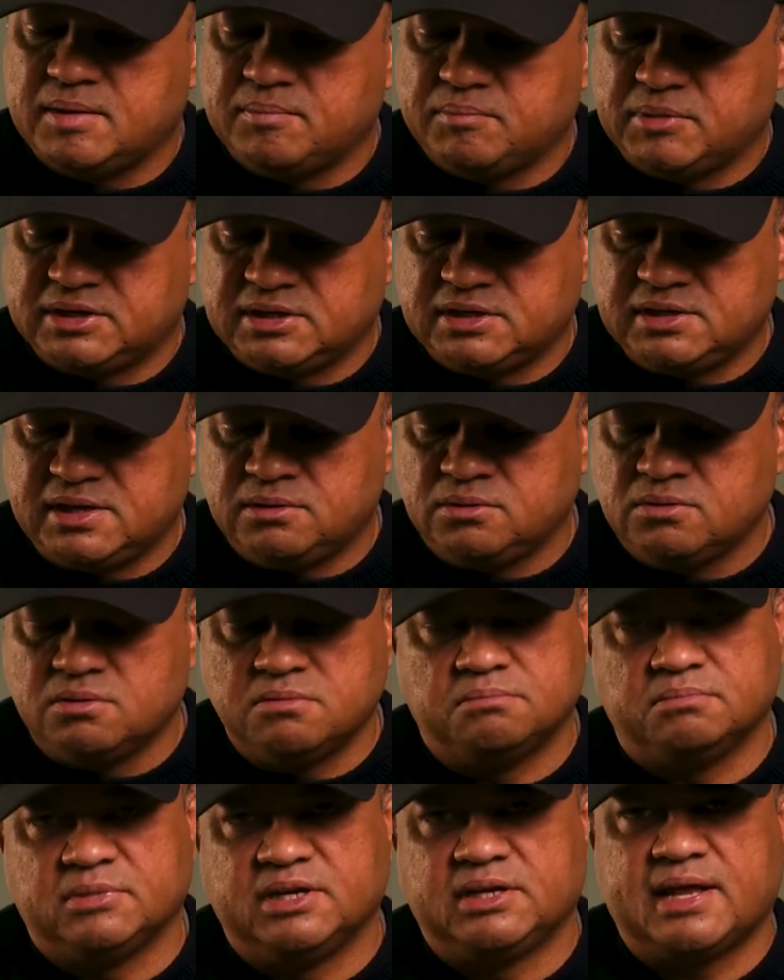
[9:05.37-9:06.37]
But you
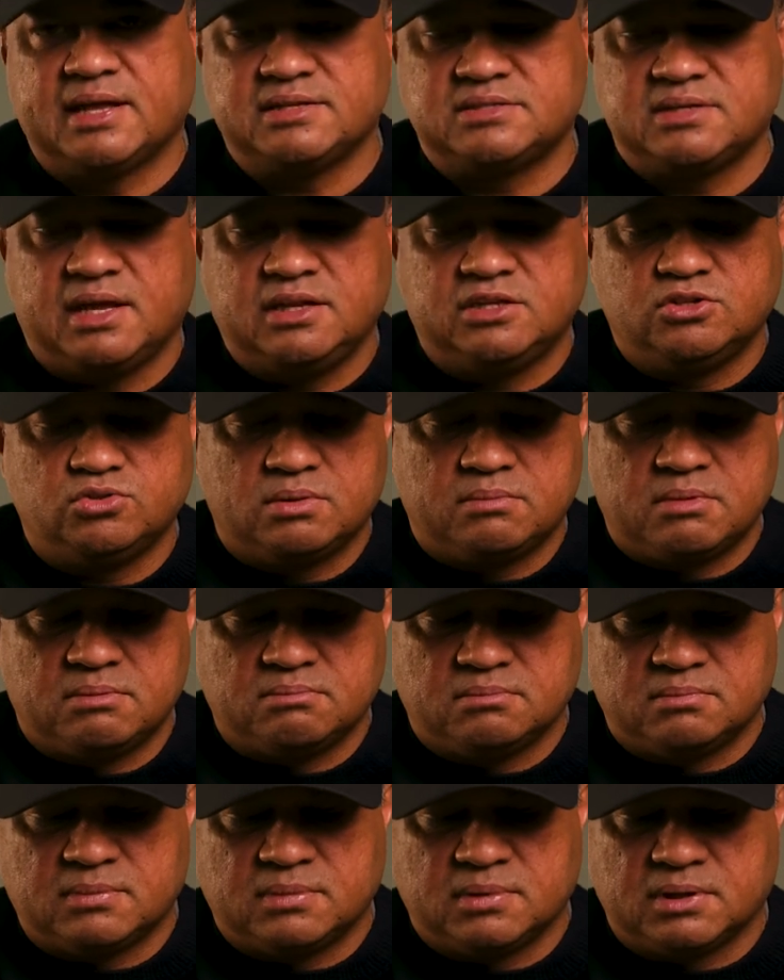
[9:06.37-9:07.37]
know, it has an
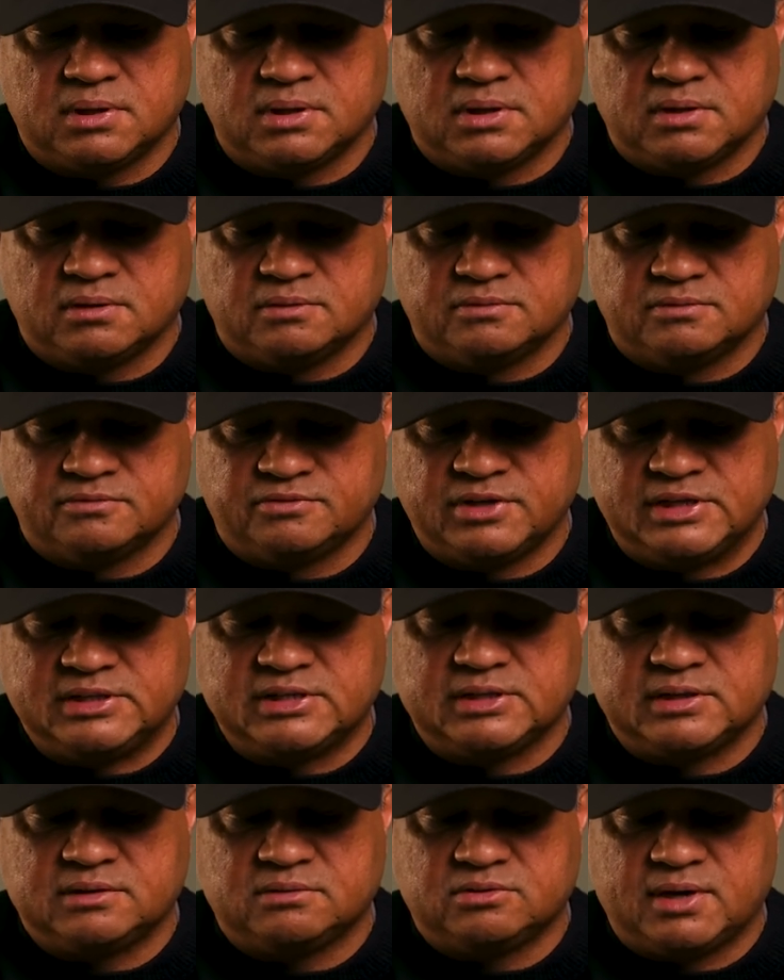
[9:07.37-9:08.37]
82mm
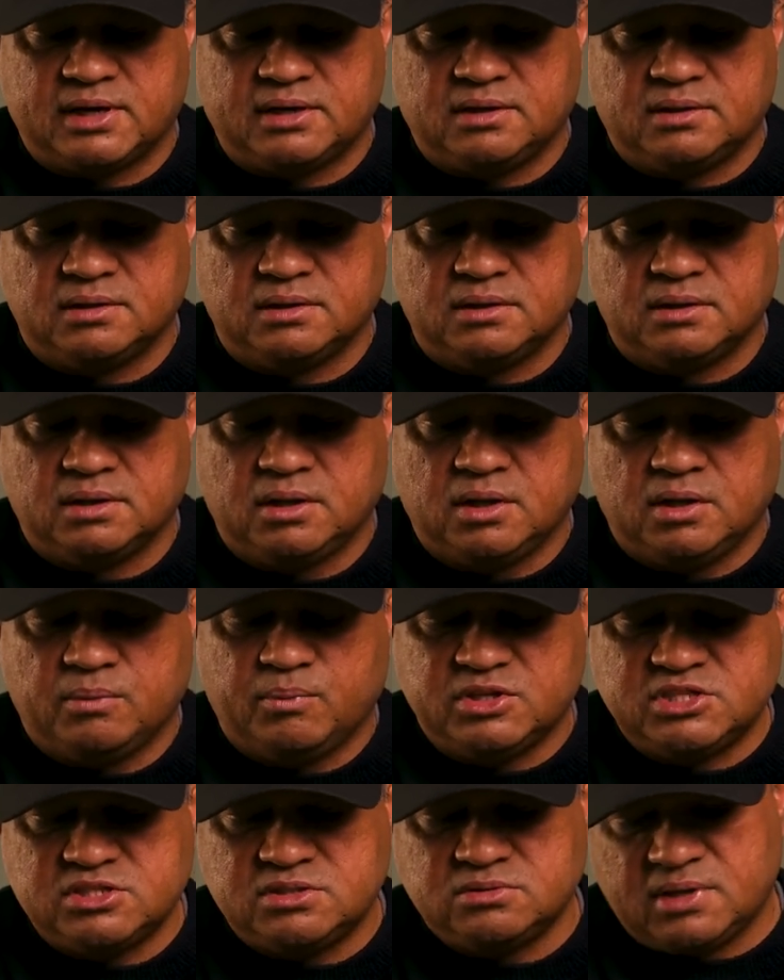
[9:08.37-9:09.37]
filter thread,
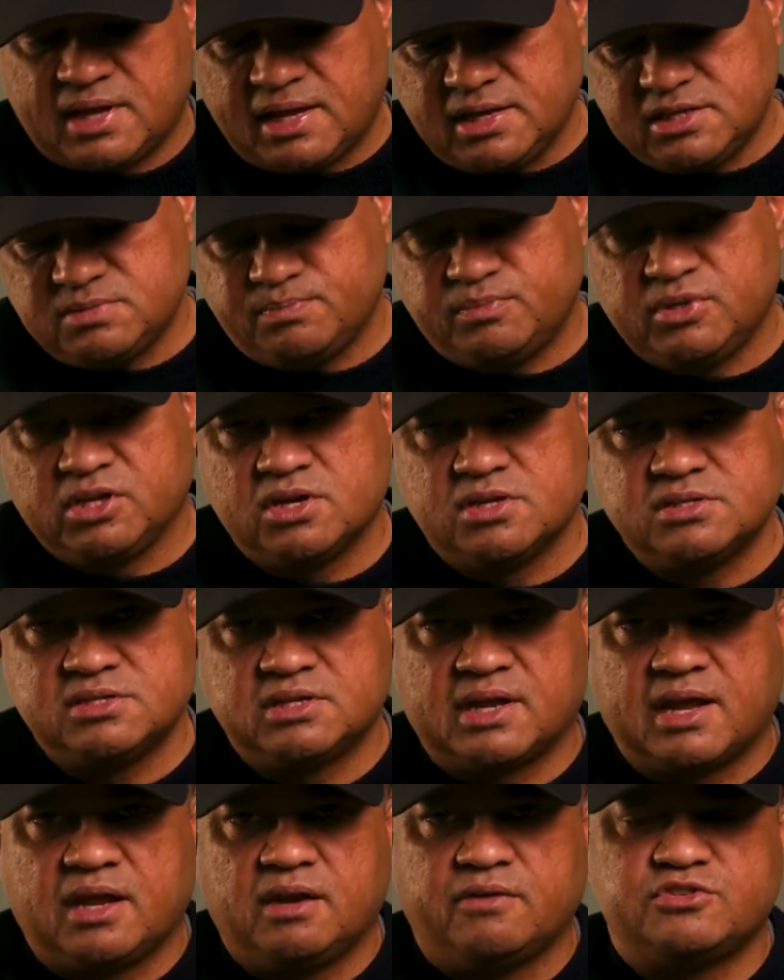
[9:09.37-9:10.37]
which is nice because
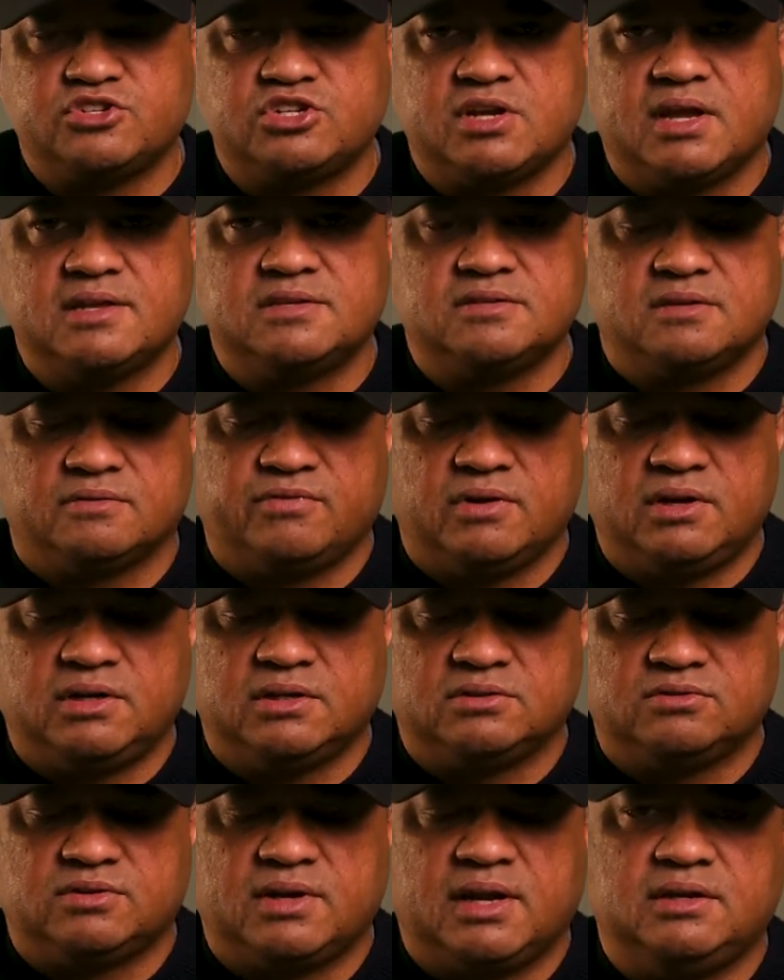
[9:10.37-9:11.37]
it kind of shares the
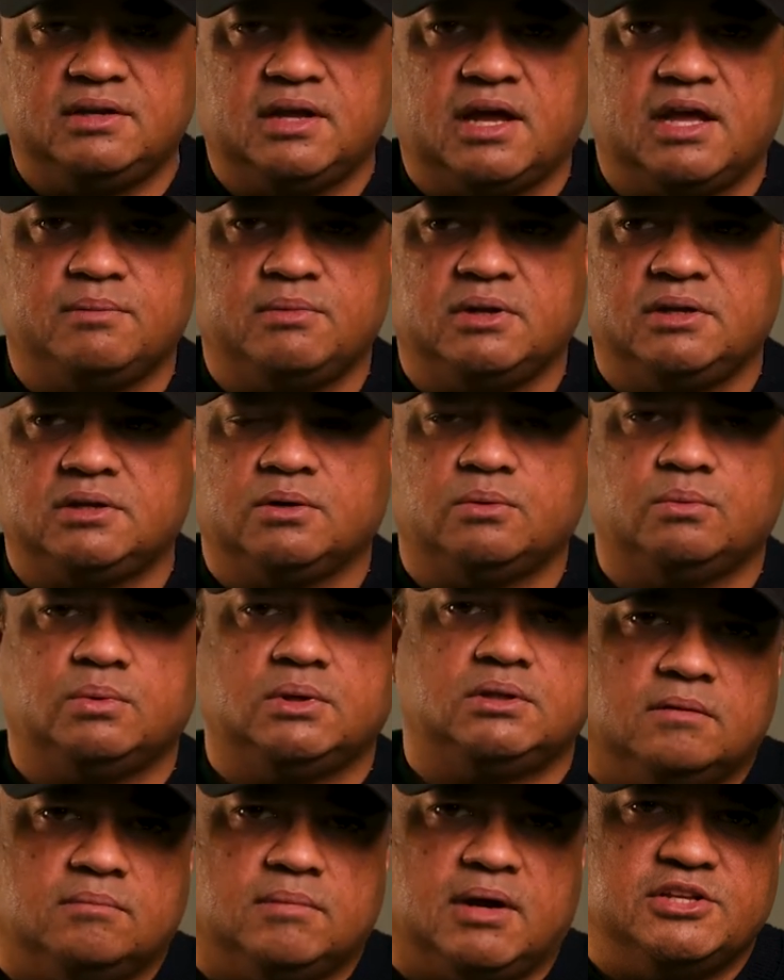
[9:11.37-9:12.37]
filter thread diameter
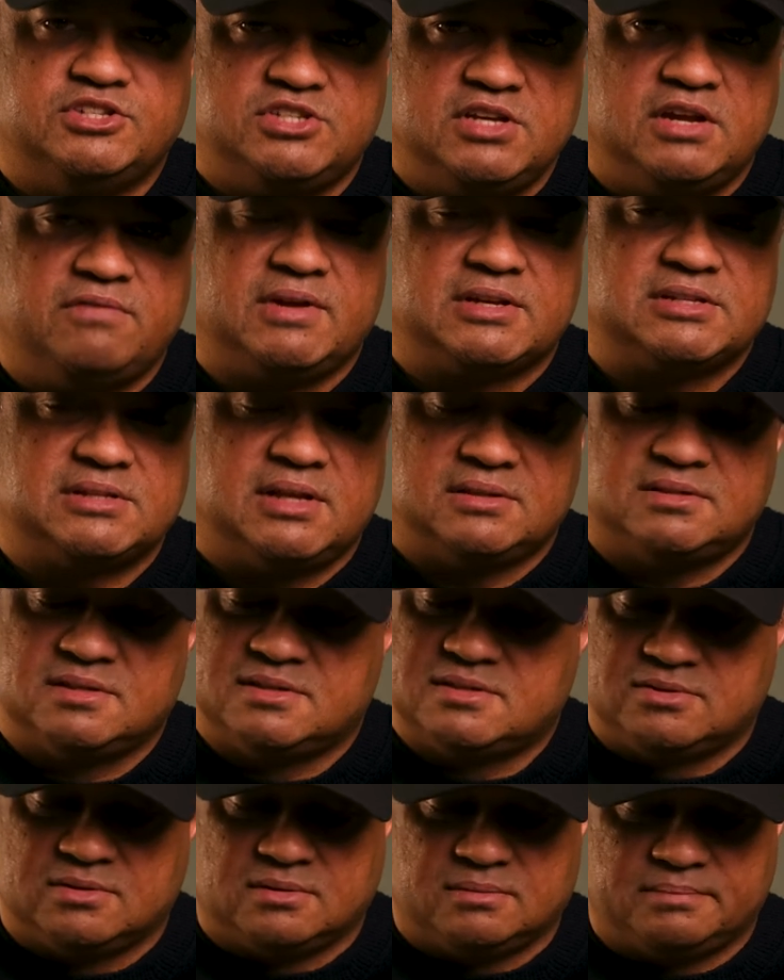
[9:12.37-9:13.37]
with my GFX
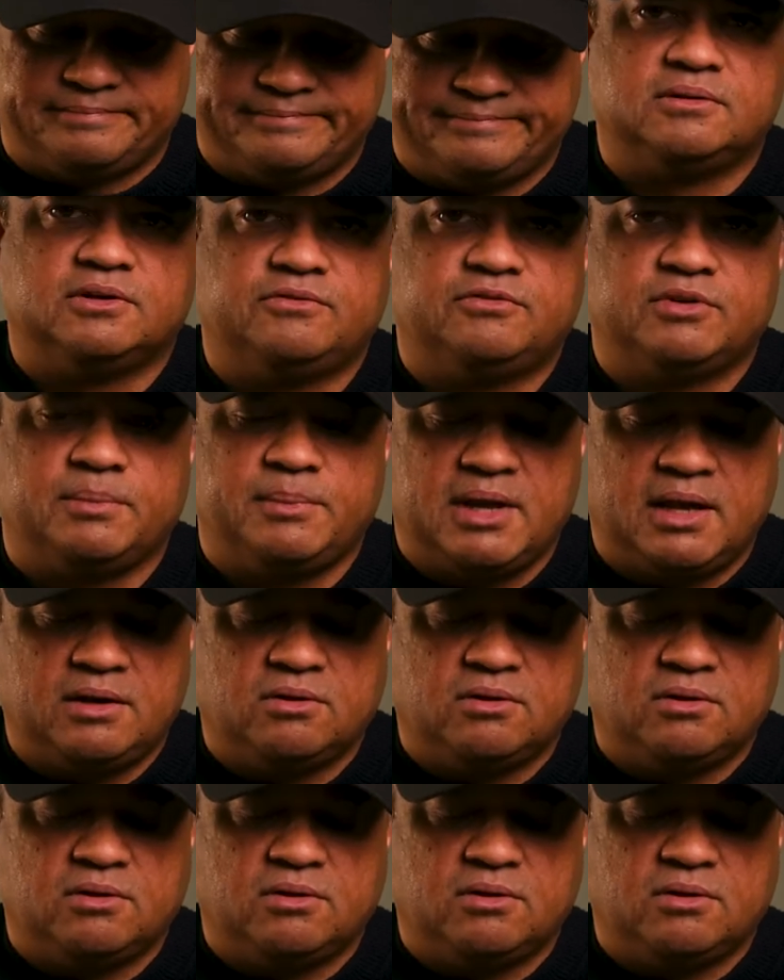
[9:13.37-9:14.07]
lenses. So good for me.